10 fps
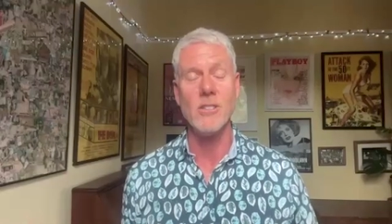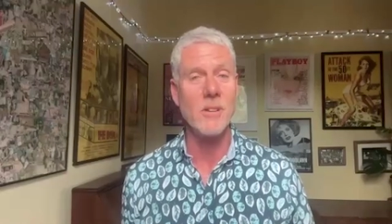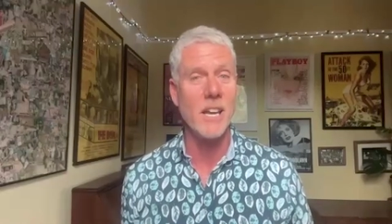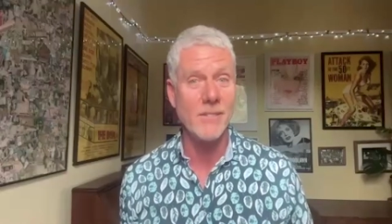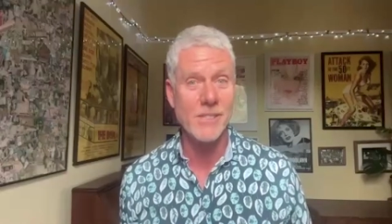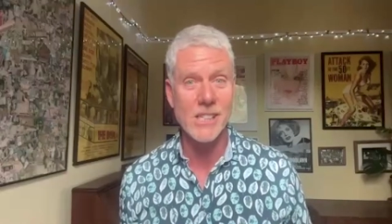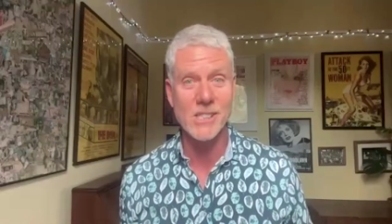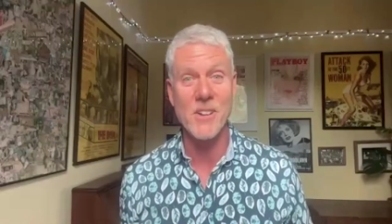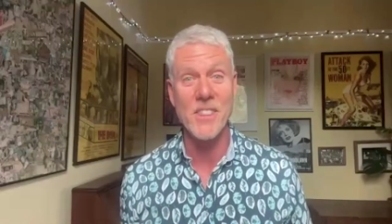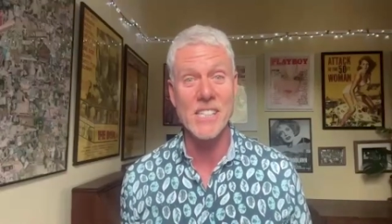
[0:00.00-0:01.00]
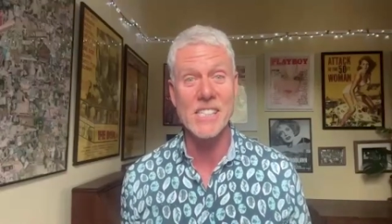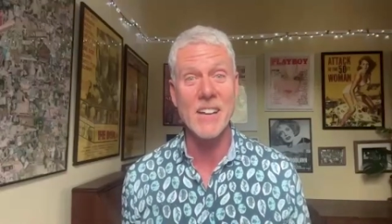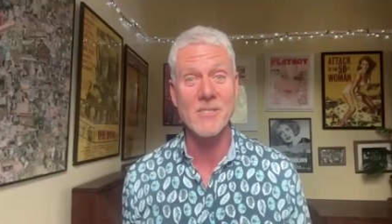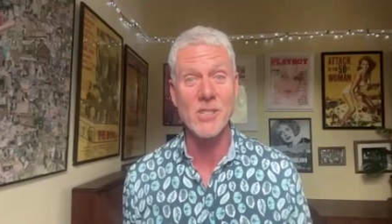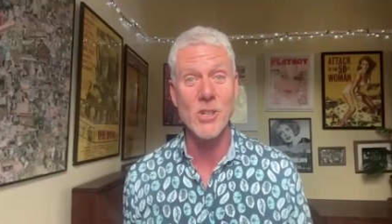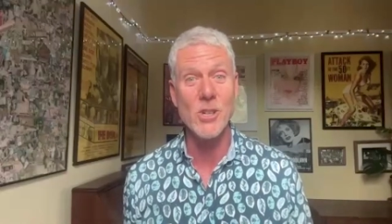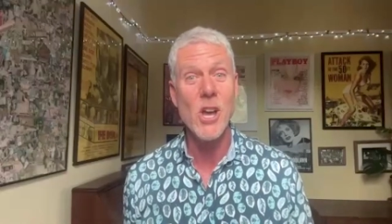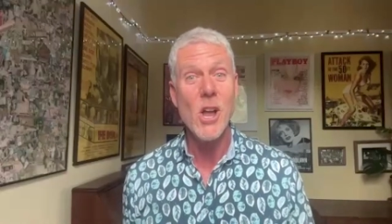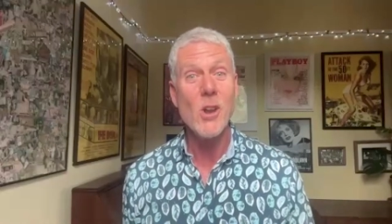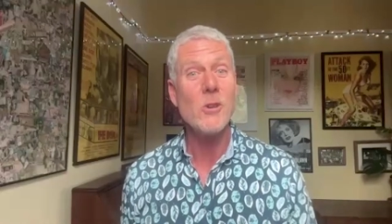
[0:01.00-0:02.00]
I'm going to have such fun this afternoon
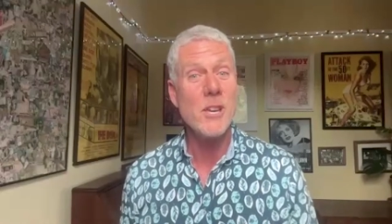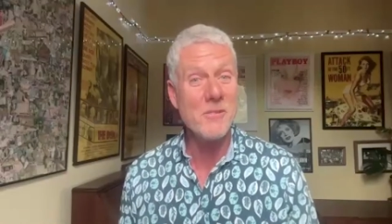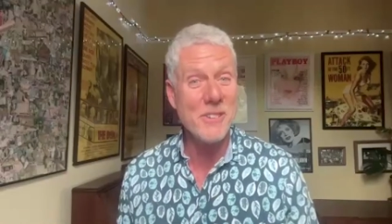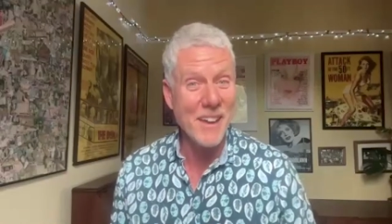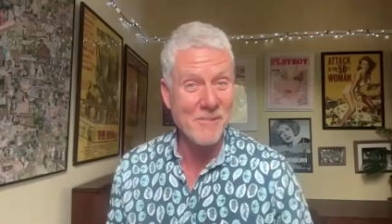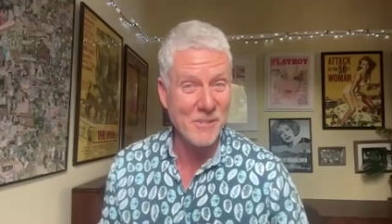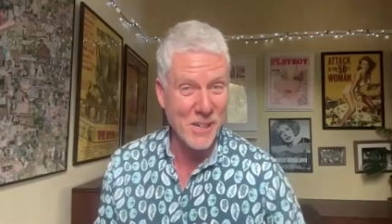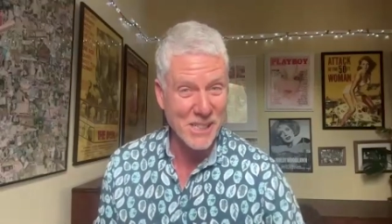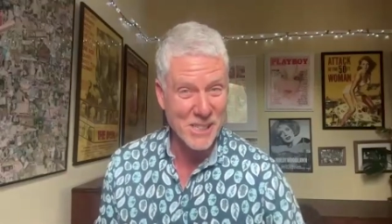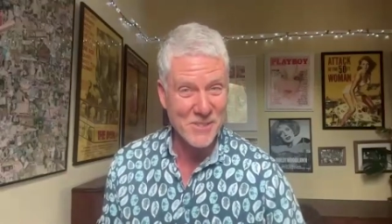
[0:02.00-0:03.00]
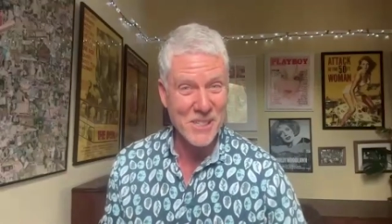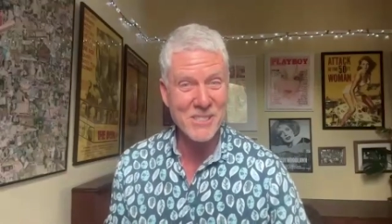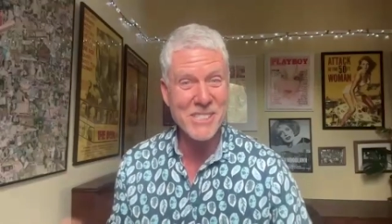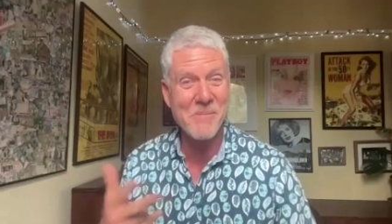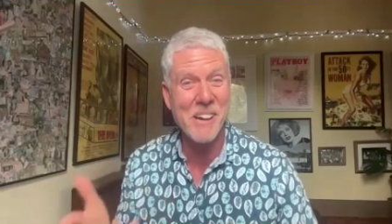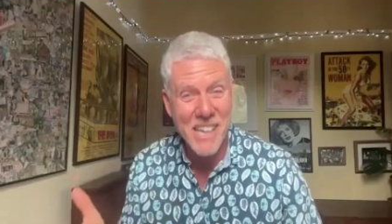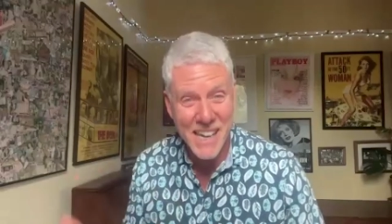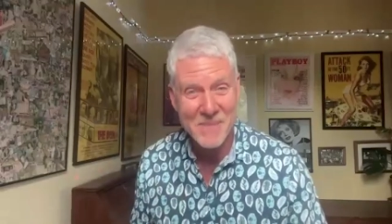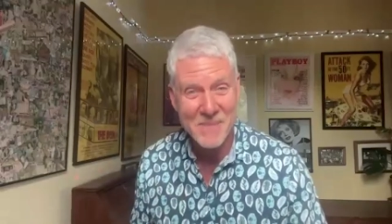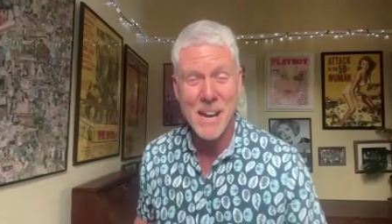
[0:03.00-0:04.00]
looking for that footage of you smoking
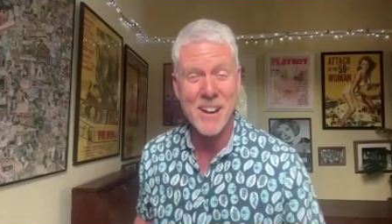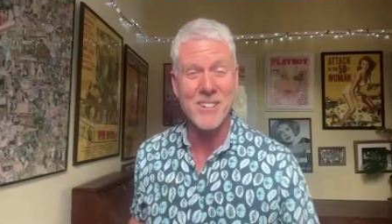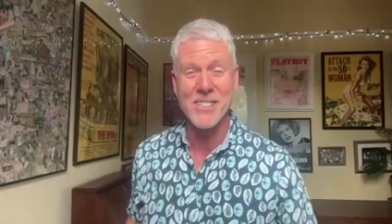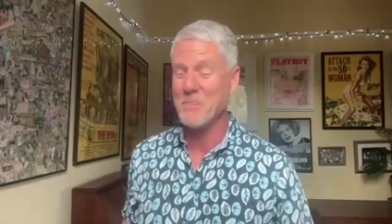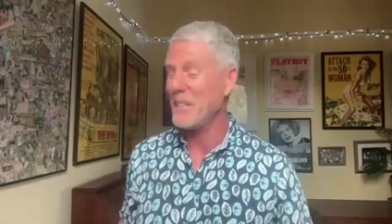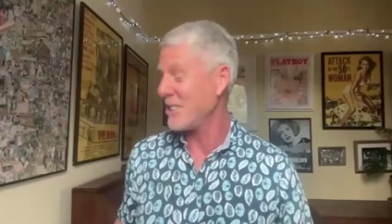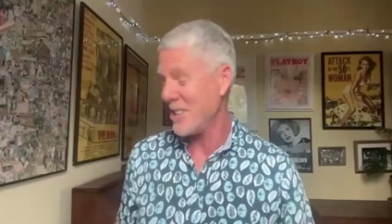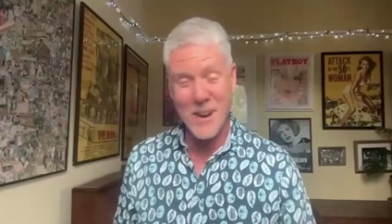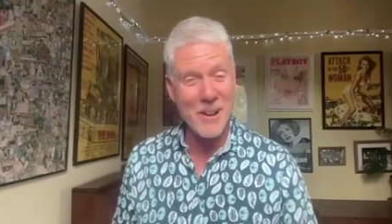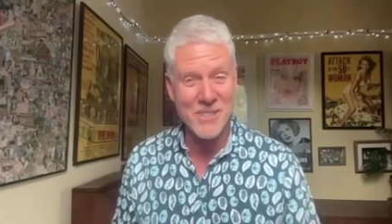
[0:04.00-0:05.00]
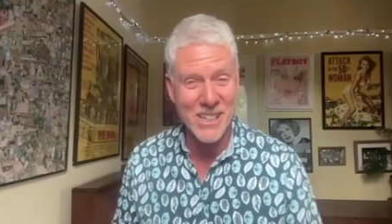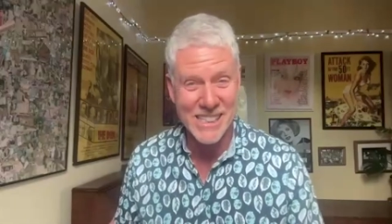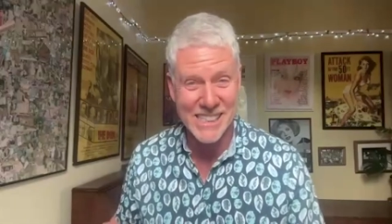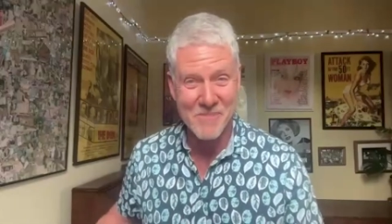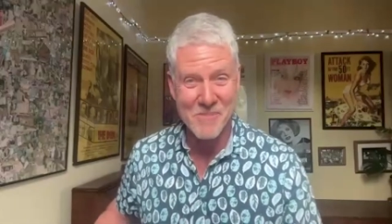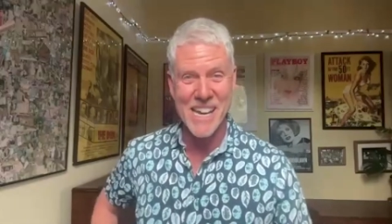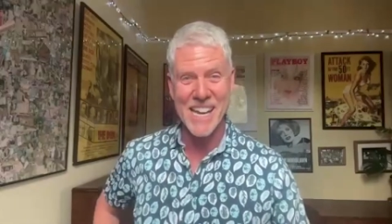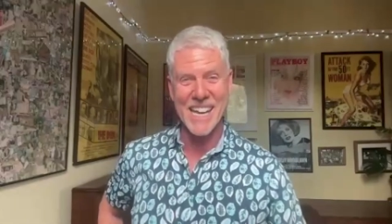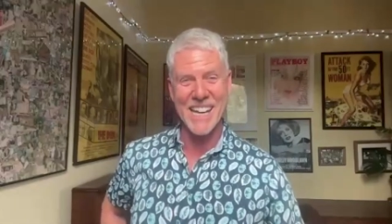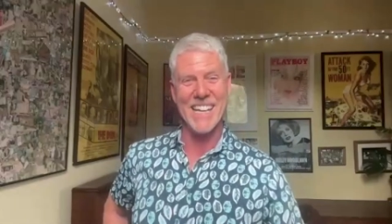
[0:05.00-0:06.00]
in Paradise Beach. I know I've got it somewhere
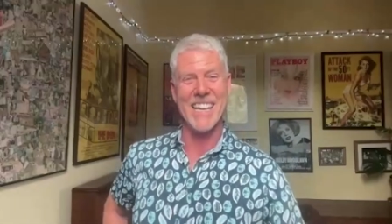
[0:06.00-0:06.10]
here.